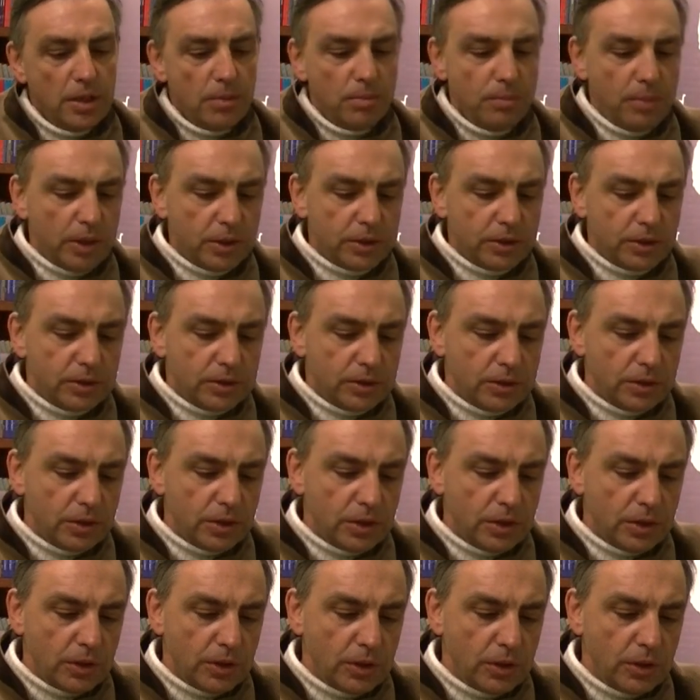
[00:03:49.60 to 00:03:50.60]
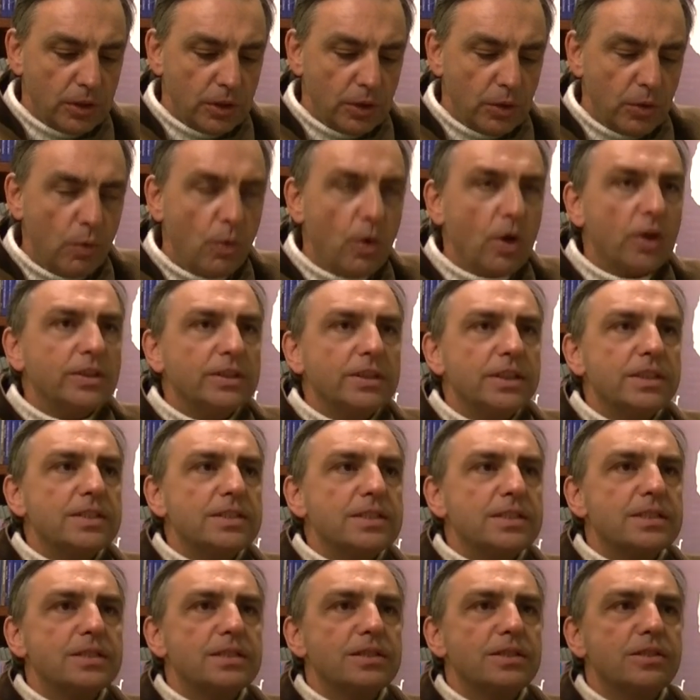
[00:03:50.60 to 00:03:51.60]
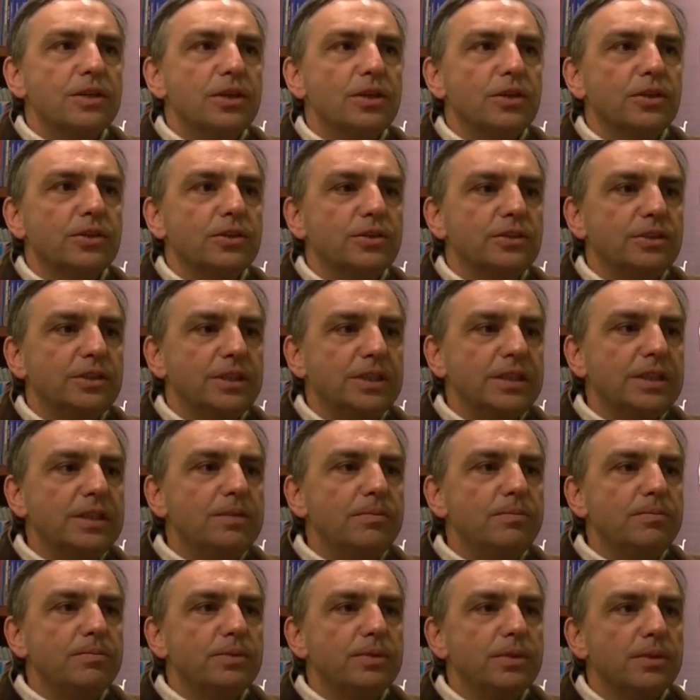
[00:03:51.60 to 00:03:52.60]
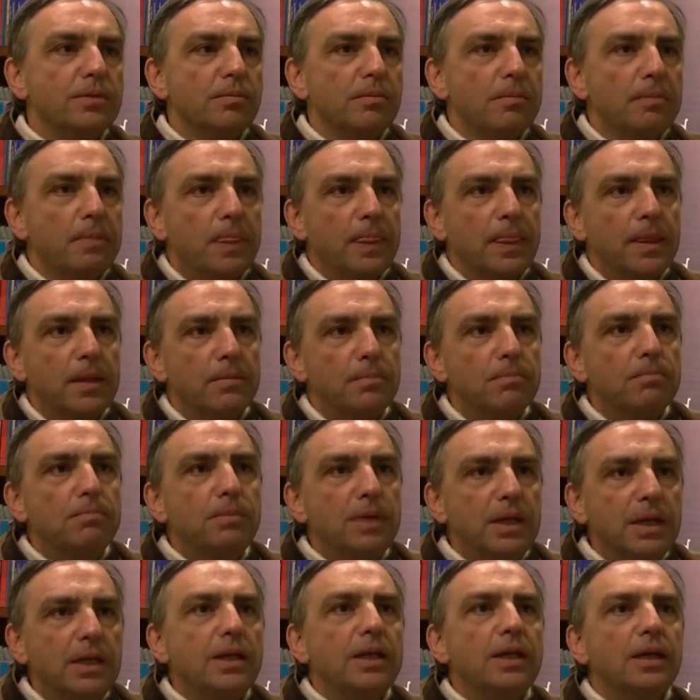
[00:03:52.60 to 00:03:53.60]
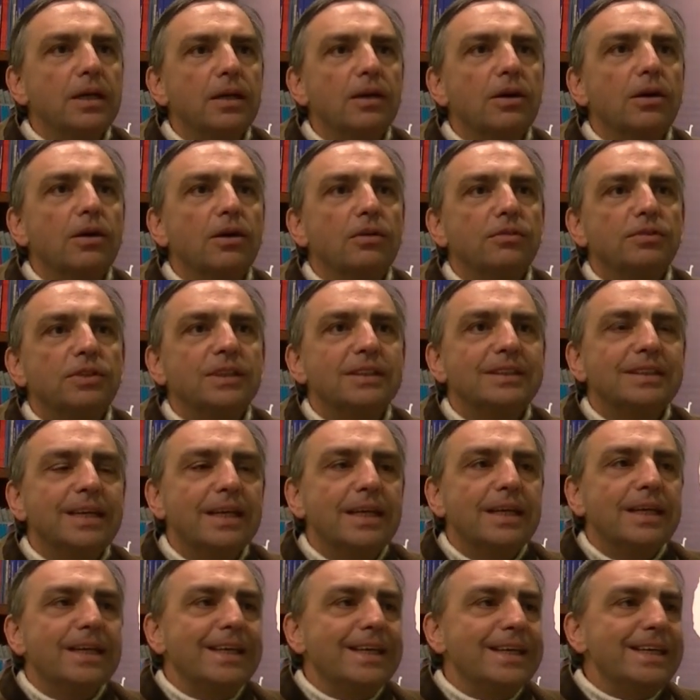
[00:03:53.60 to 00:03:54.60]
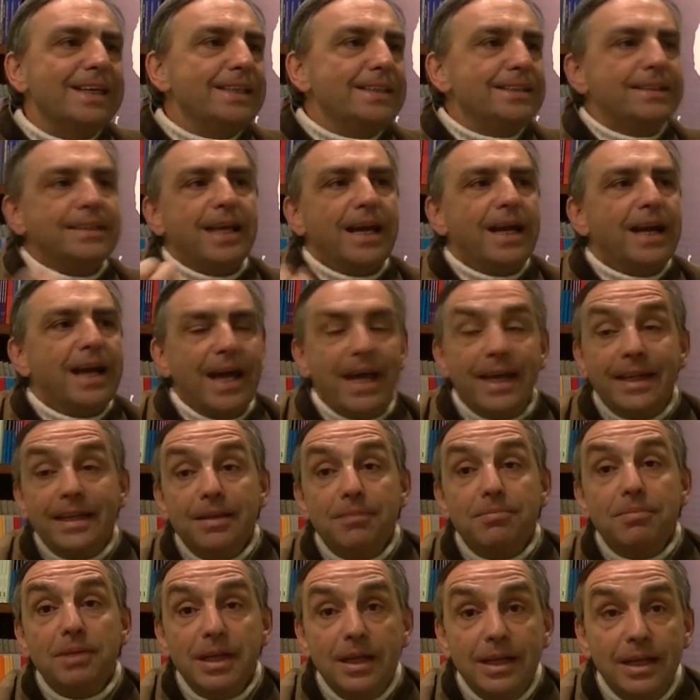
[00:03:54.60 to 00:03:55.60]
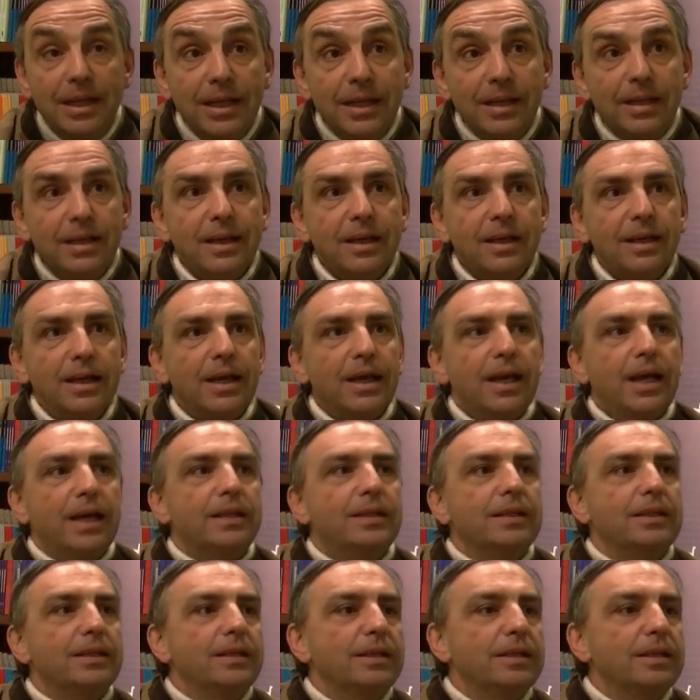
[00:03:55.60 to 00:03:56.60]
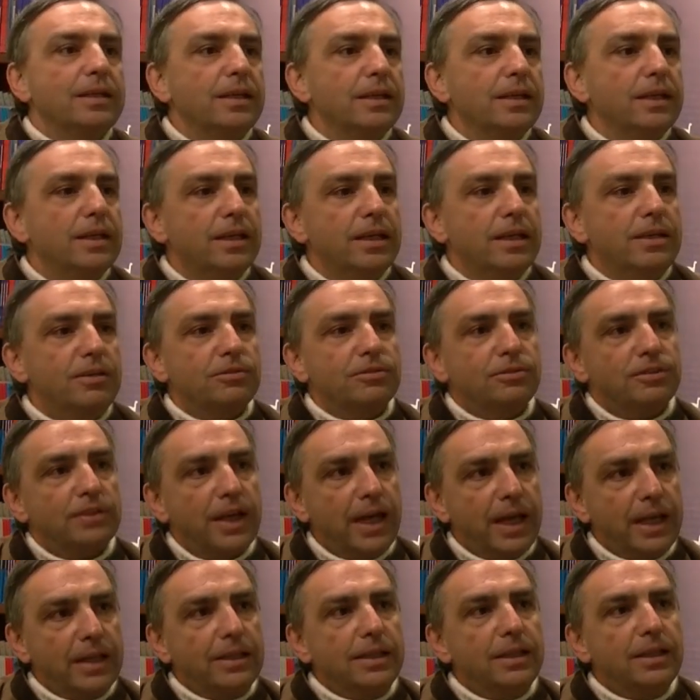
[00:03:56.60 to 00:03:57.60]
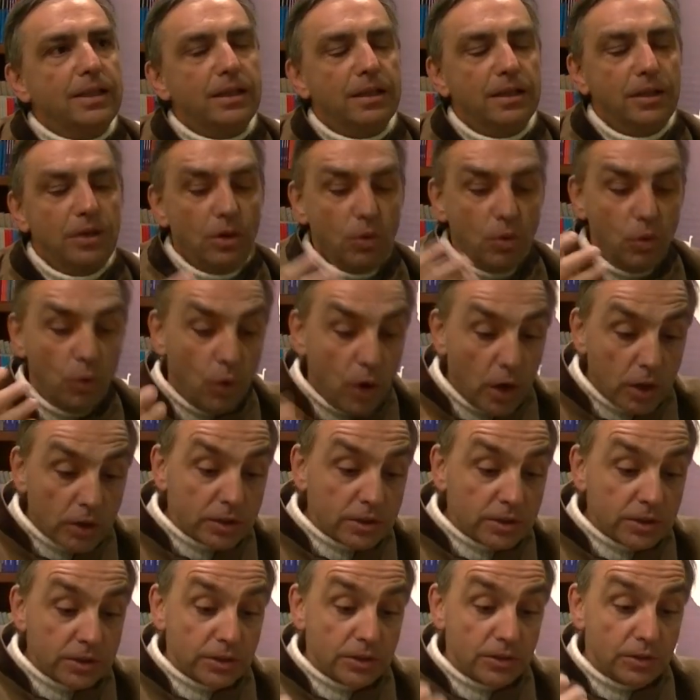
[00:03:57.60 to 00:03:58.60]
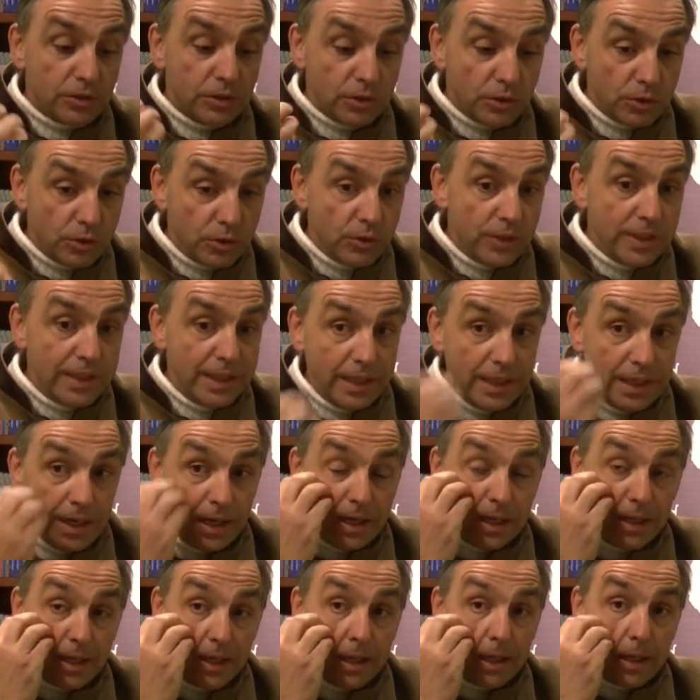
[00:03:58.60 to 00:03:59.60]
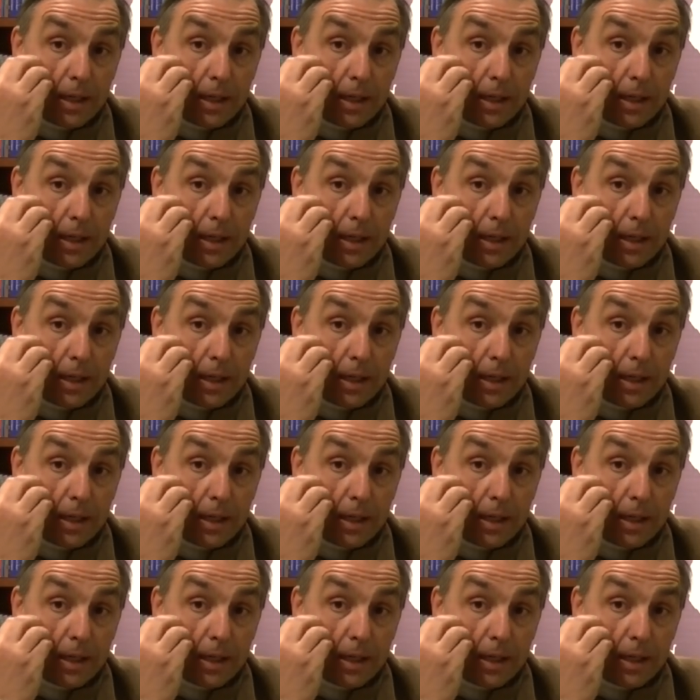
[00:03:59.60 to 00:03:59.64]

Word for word: but uh, what is the deep meaning of this? Is there any meaning, and if any, what's the real